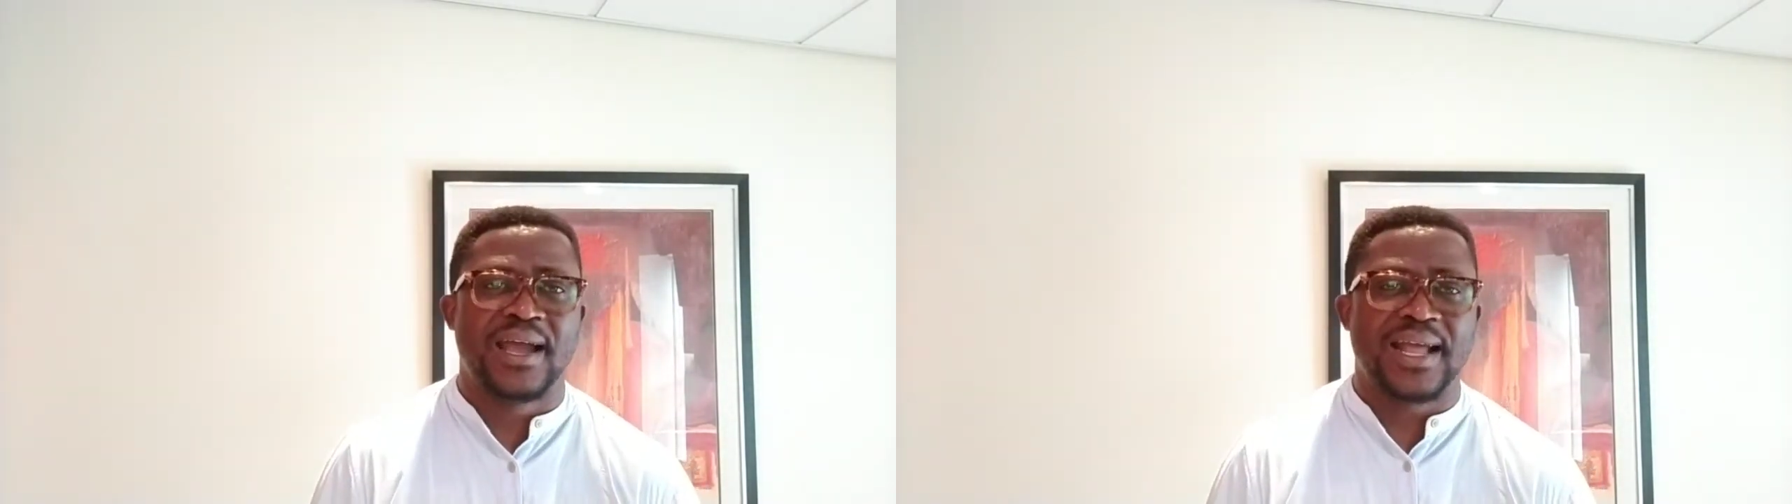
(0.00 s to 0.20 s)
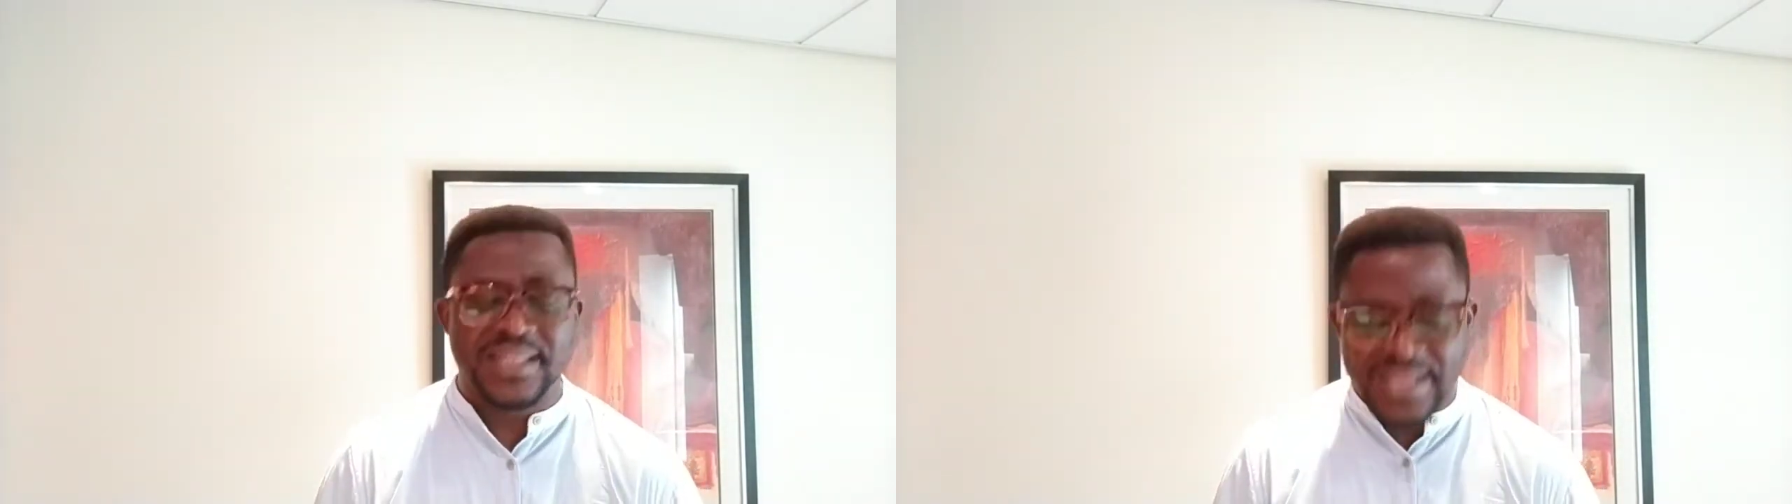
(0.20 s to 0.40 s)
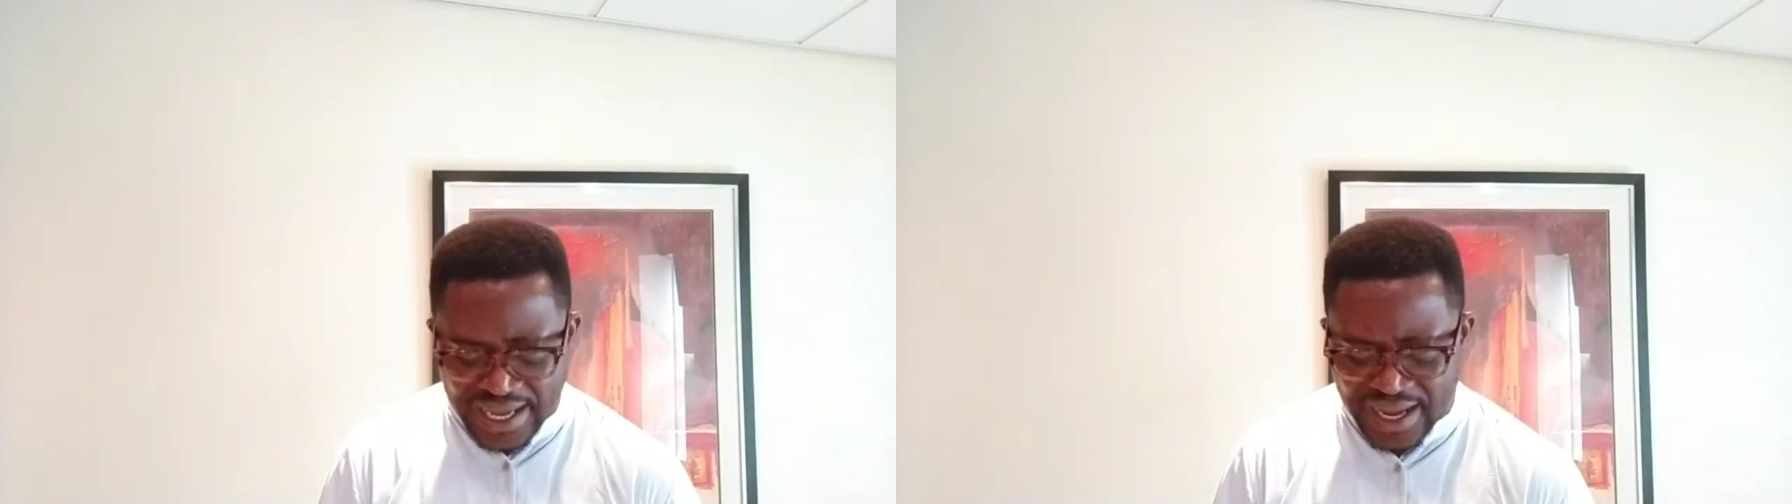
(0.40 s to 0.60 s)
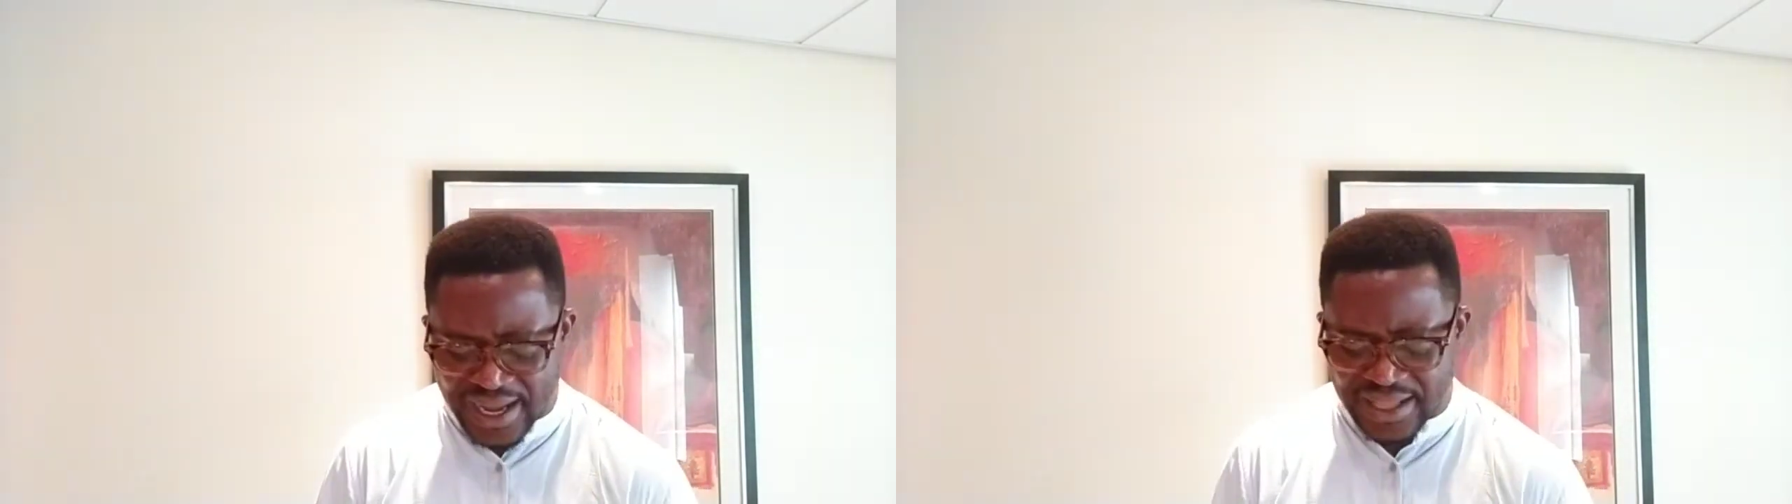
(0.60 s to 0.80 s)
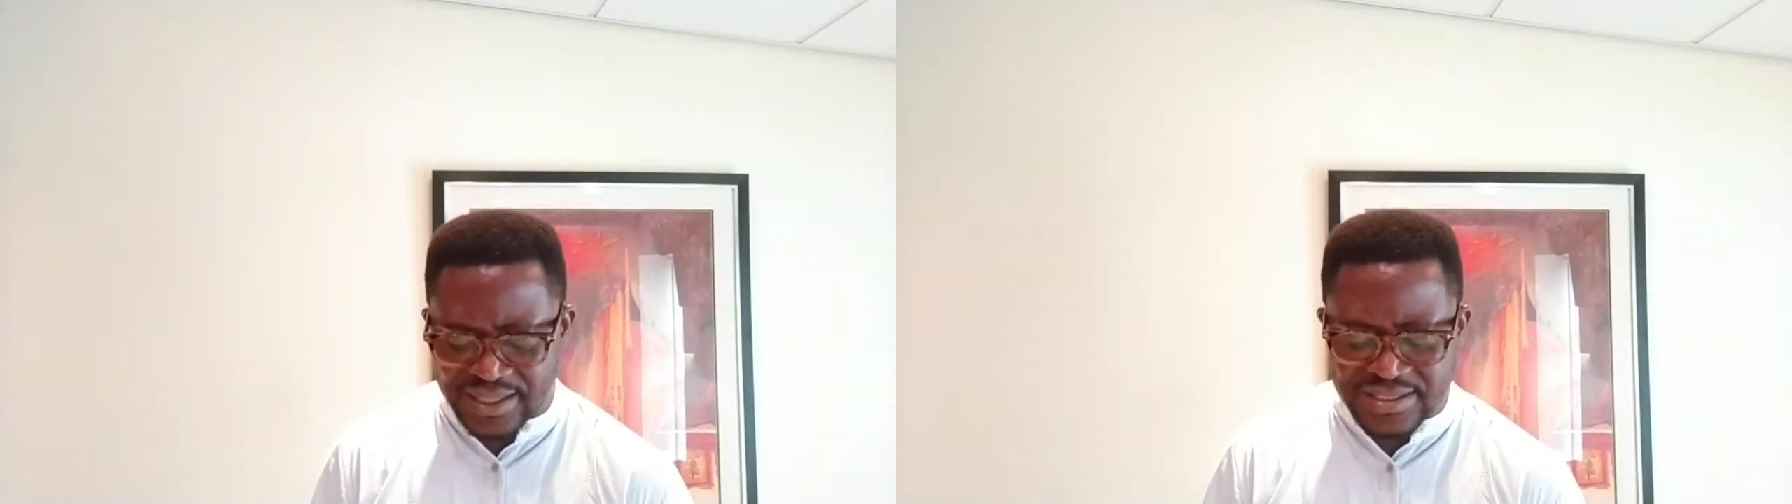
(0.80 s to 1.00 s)
And
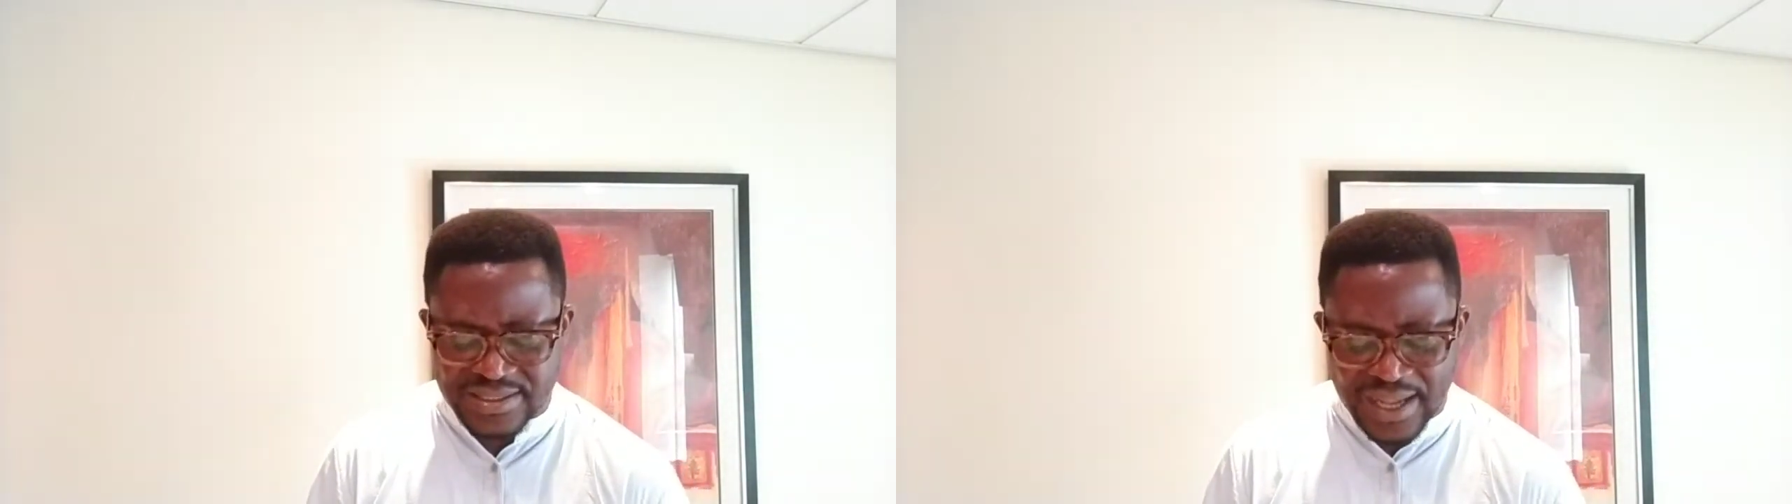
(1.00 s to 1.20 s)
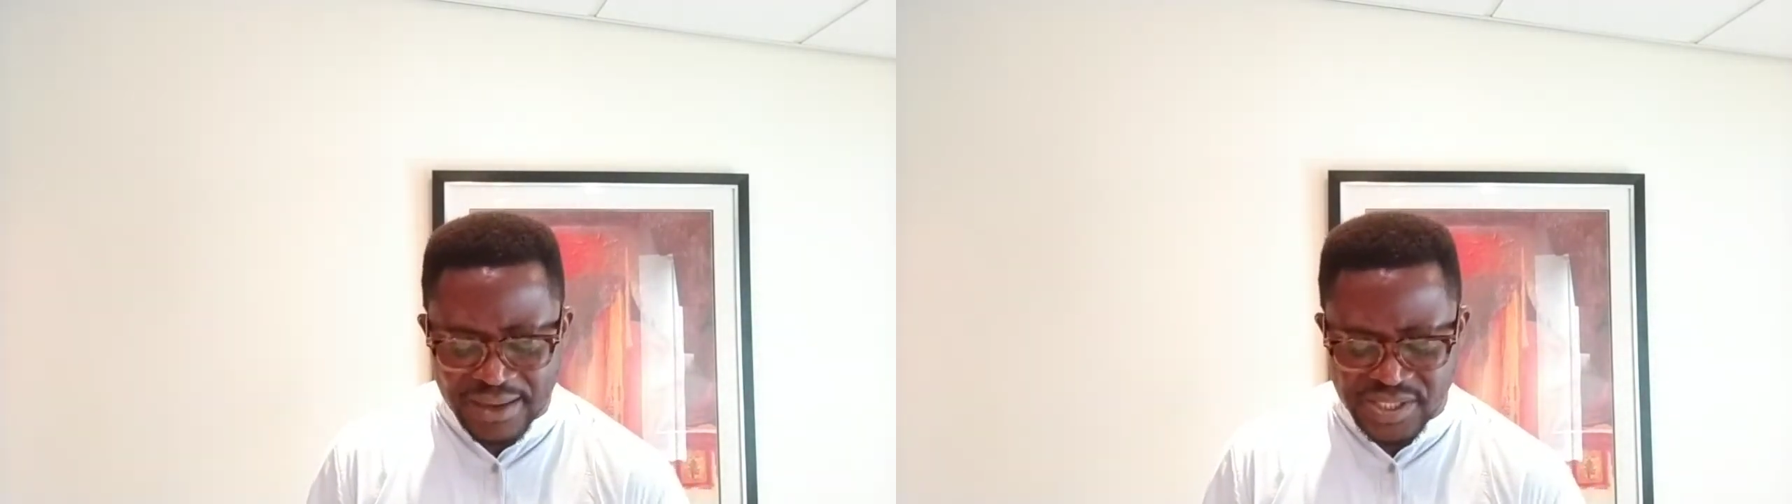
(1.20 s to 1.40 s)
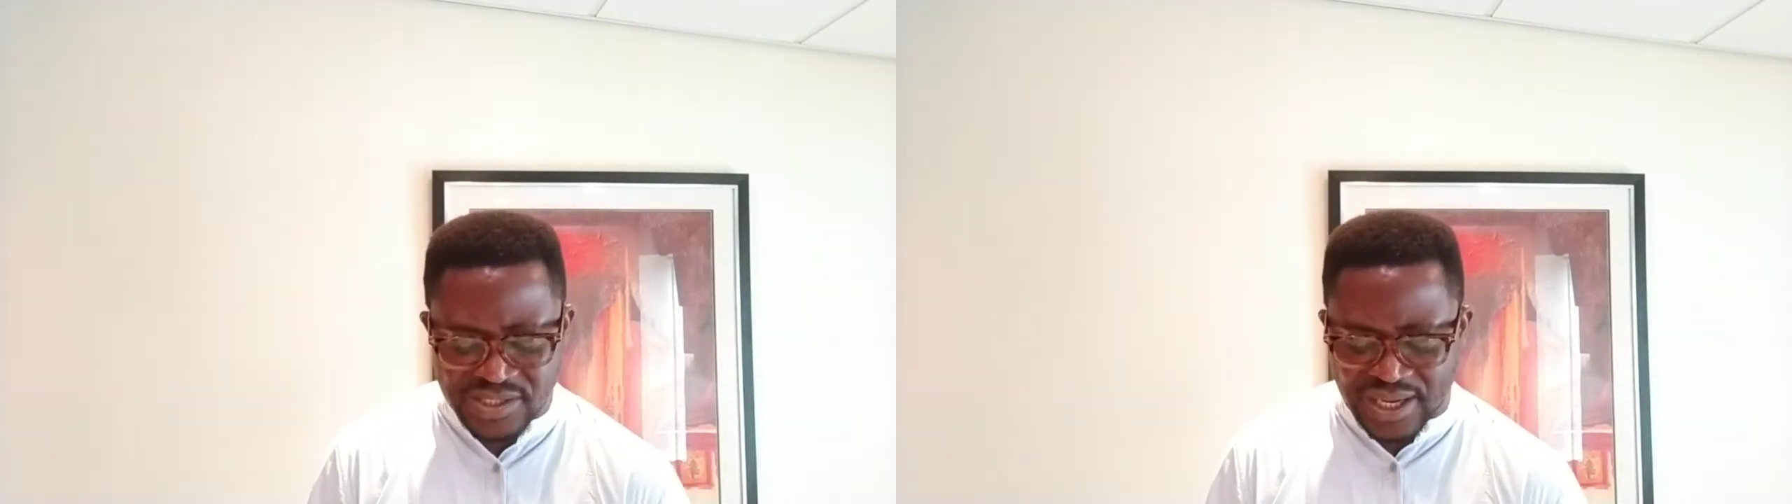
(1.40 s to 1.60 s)
here the psalmist,